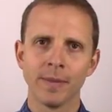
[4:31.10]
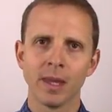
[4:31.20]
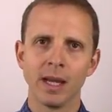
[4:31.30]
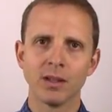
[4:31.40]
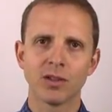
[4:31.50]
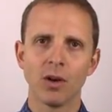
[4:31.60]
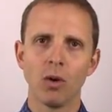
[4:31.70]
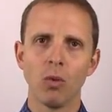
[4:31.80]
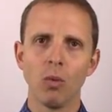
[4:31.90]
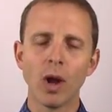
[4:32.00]
And
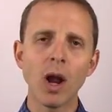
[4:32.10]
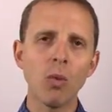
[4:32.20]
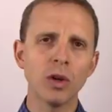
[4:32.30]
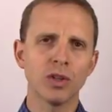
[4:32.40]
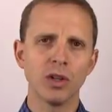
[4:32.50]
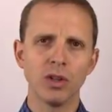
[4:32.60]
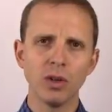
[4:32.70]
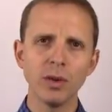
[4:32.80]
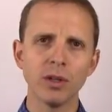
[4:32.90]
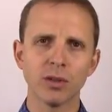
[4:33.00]
so what I want you to
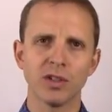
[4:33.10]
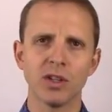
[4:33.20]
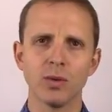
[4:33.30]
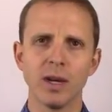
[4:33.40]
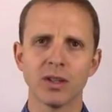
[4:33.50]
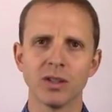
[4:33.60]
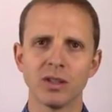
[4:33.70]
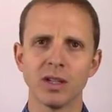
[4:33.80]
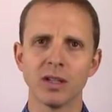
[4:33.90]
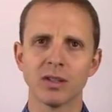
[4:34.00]
do in those
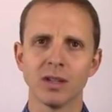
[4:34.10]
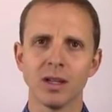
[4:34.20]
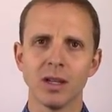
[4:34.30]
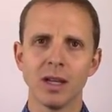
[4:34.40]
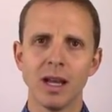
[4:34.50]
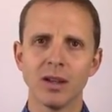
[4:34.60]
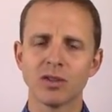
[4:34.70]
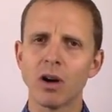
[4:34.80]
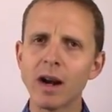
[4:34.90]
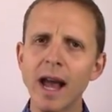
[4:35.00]
situations is
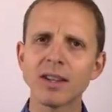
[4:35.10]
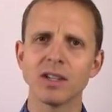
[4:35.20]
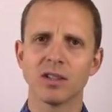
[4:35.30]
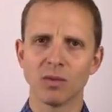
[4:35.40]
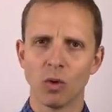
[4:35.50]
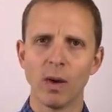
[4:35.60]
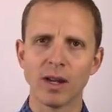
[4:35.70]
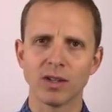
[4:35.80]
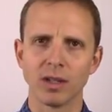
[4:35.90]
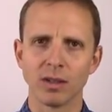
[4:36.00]
start asking some
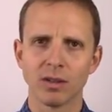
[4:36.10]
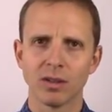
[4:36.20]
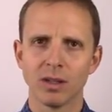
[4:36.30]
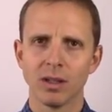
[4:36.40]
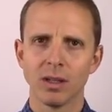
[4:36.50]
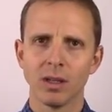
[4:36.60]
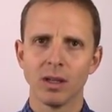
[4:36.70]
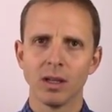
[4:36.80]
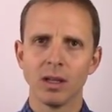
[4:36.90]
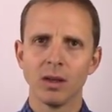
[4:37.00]
questions.
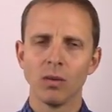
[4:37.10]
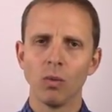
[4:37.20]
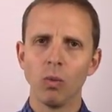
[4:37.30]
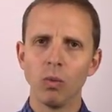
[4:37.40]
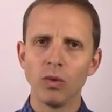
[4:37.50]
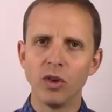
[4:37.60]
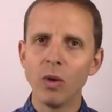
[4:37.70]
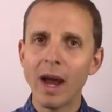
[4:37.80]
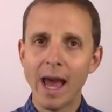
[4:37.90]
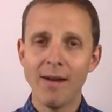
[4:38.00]

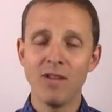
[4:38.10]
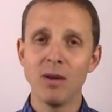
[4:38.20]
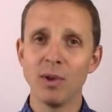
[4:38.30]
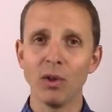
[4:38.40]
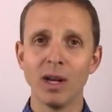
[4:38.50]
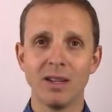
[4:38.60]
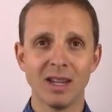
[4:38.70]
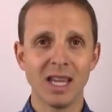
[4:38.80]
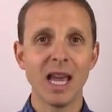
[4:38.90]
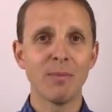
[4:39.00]
Do I have the ability
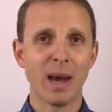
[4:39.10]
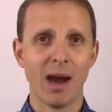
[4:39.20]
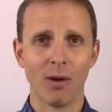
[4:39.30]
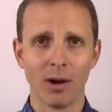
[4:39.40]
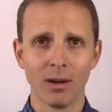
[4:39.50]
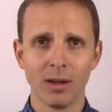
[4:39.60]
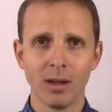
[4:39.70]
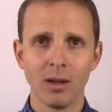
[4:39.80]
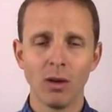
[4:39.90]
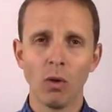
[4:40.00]
to get power?
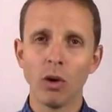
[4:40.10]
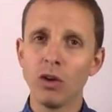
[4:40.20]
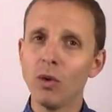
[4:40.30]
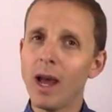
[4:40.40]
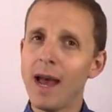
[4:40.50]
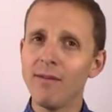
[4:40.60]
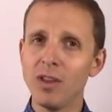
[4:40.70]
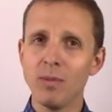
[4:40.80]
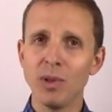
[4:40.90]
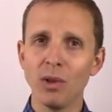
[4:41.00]
Or do I have
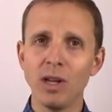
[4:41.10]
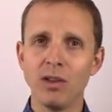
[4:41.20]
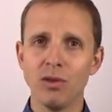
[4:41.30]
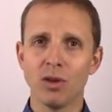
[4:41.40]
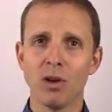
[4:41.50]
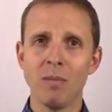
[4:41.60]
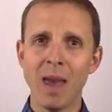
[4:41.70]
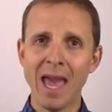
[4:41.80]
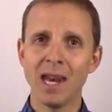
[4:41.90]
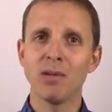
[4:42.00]
the ability to
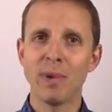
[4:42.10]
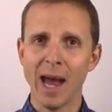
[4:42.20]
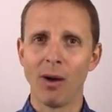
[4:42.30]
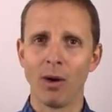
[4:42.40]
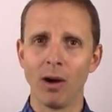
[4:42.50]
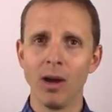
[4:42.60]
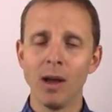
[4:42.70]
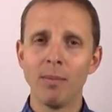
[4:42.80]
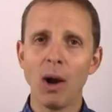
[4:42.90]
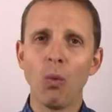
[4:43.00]
command power
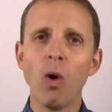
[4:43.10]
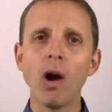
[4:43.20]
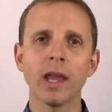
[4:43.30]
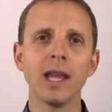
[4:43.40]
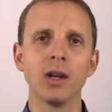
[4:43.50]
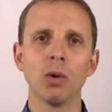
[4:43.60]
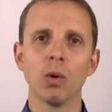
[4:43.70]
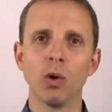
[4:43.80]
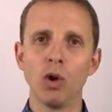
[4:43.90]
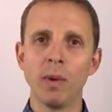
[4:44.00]
by walking into
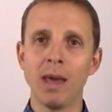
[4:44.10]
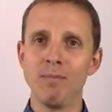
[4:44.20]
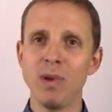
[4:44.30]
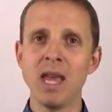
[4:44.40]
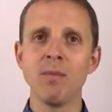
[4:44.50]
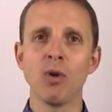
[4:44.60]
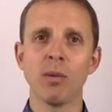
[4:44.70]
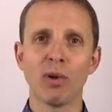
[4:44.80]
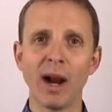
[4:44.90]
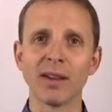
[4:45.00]
a room and being
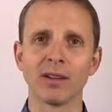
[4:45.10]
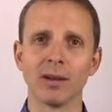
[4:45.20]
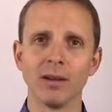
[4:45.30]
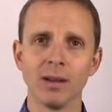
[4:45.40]
more present,